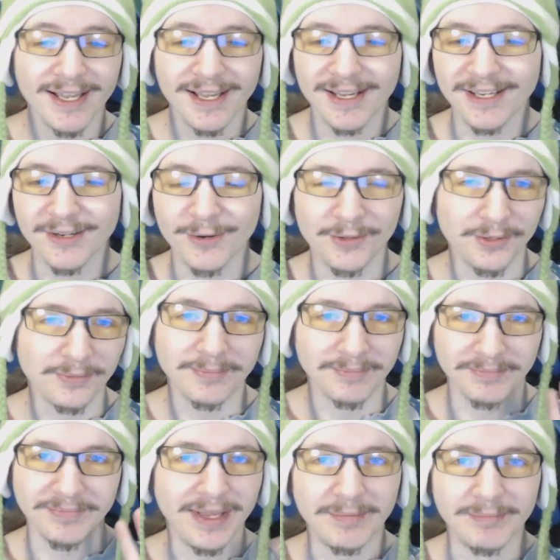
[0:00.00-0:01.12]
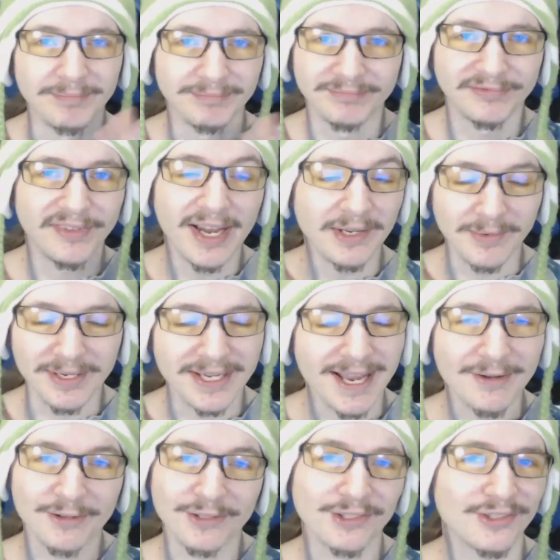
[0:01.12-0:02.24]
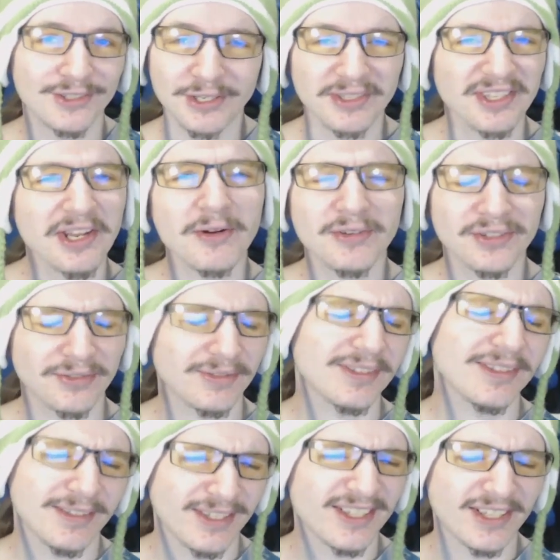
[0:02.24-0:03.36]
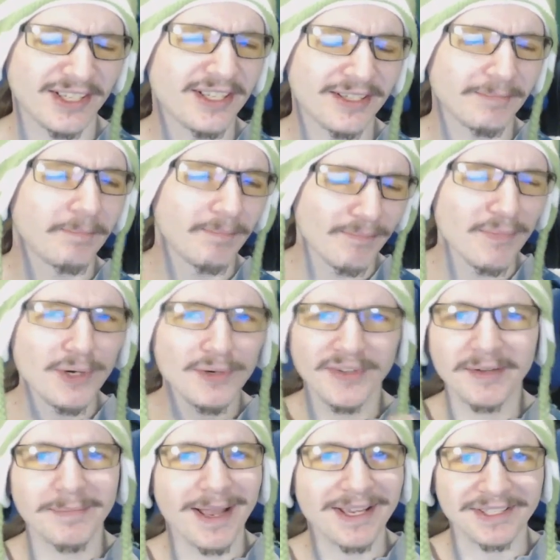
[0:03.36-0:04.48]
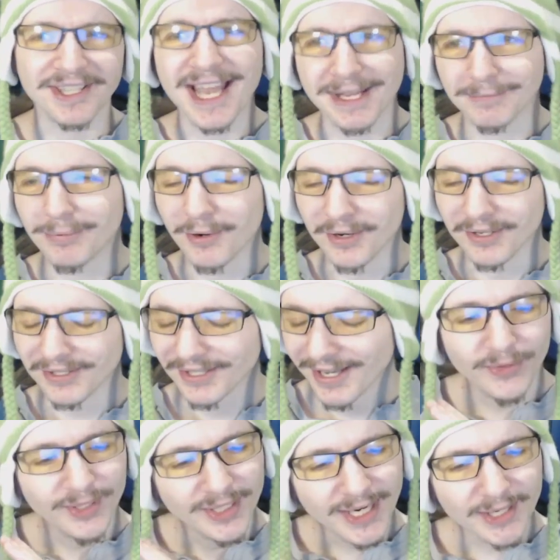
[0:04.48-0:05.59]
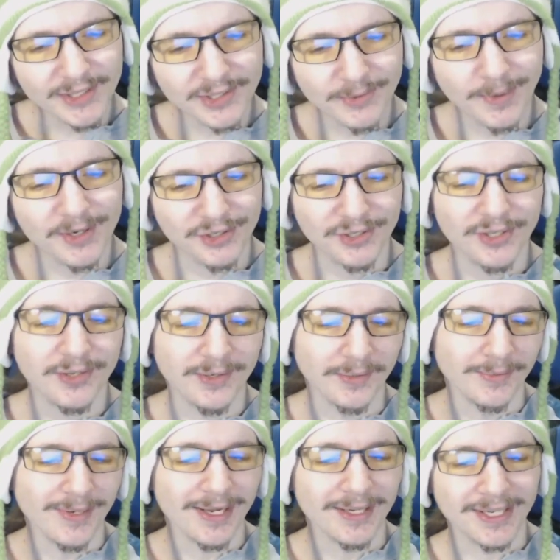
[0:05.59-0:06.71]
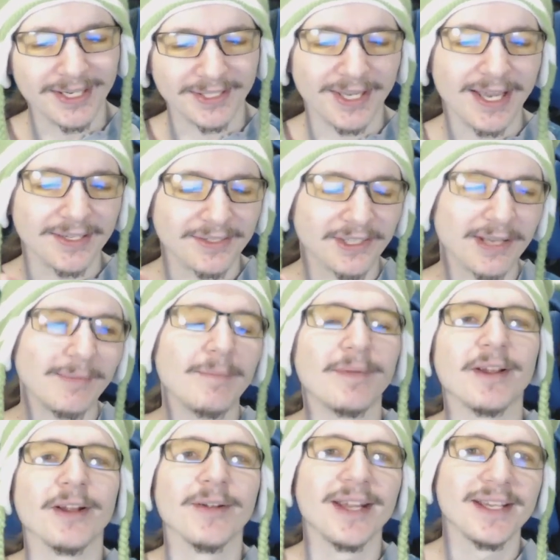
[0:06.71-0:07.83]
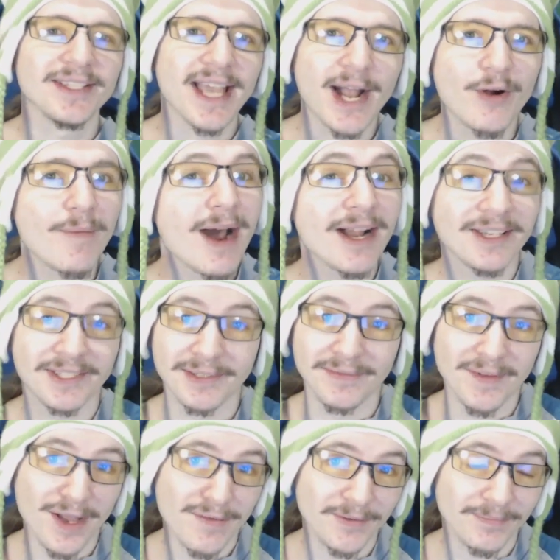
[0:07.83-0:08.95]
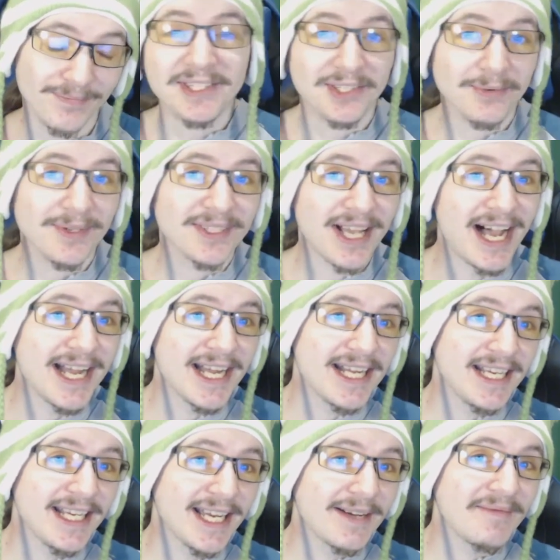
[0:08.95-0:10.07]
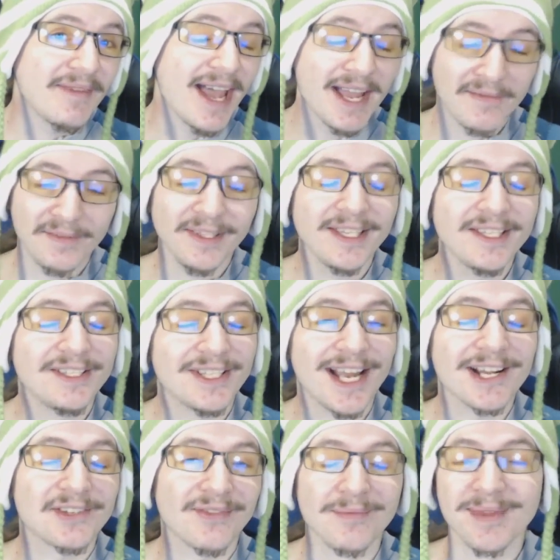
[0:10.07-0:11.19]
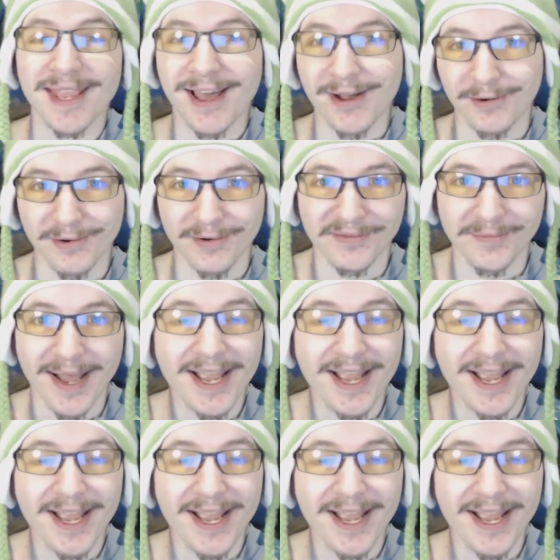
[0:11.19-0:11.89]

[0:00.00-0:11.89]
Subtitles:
Although I'm fine right now, just so you know, just moving past that point. The next question, I guess, has to come up here is, how am I surviving? The answer is, I am heavily detached from the algorithm.